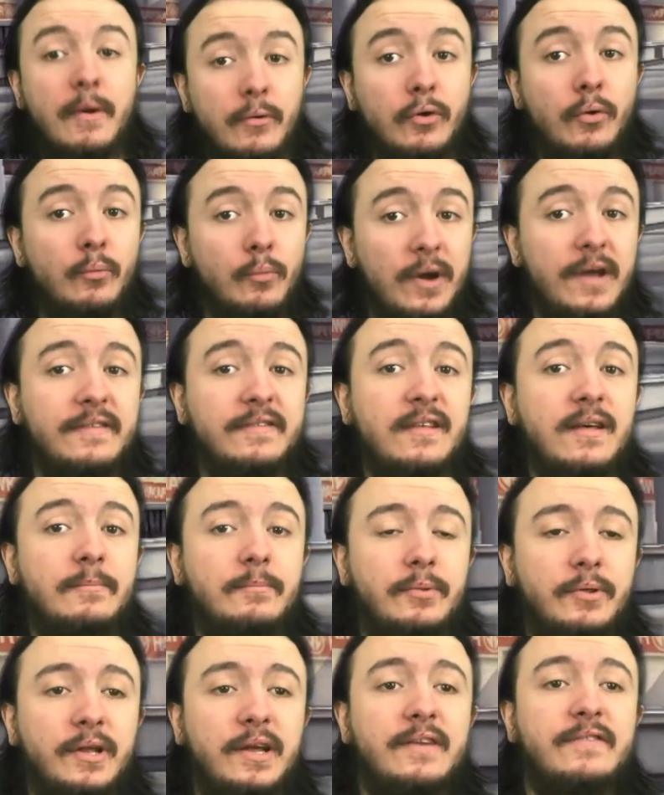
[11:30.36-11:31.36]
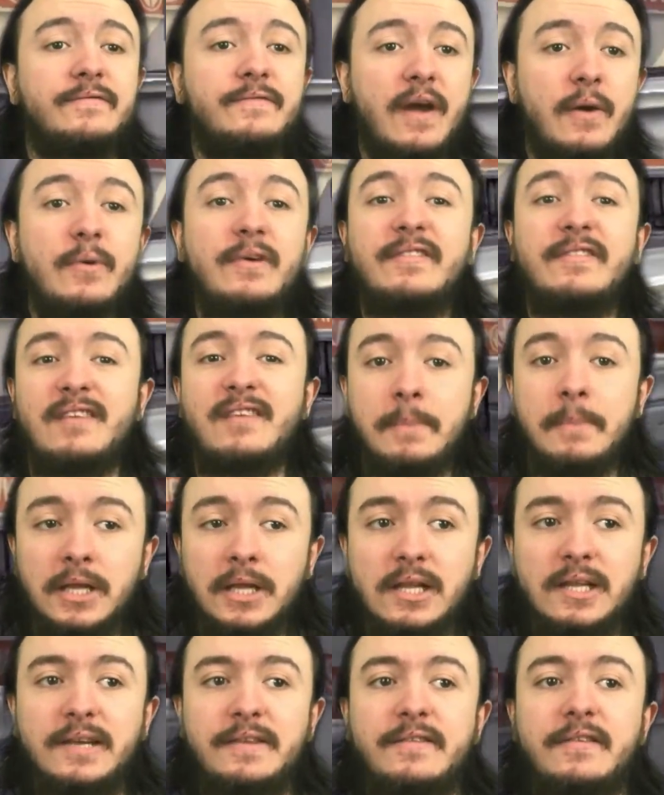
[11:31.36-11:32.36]
American Wasteland plays very
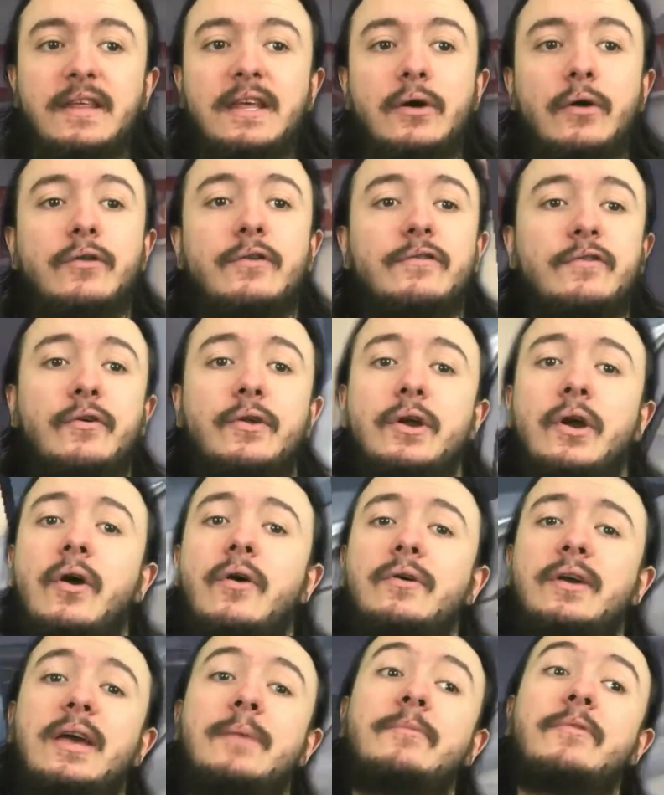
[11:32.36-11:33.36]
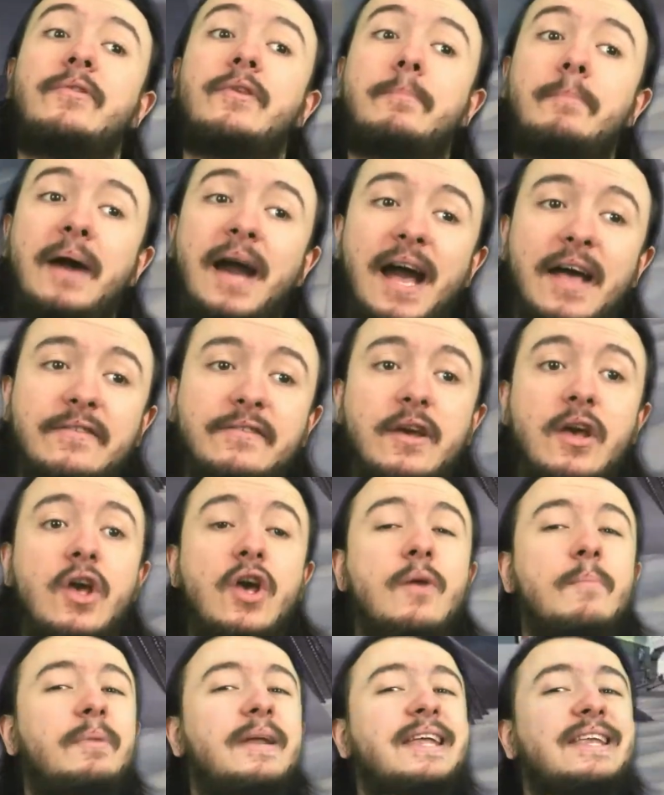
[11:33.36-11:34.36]
similarly to the other Tony Hawk games of the past,
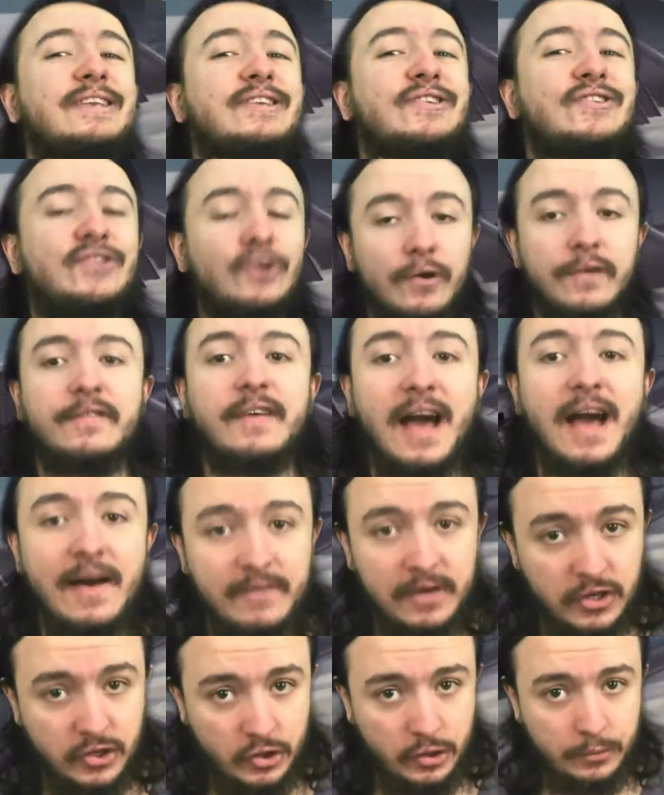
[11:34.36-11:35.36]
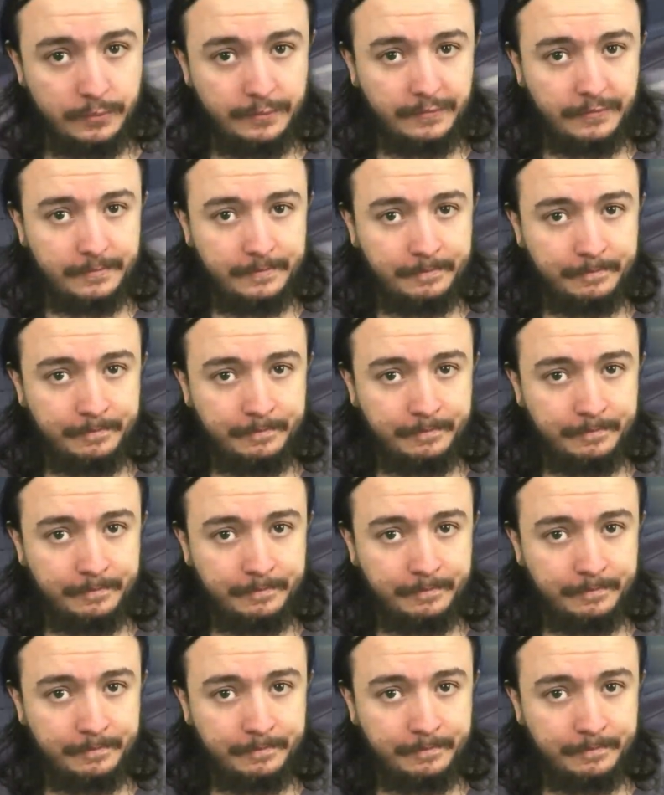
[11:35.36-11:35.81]
but it does have issues.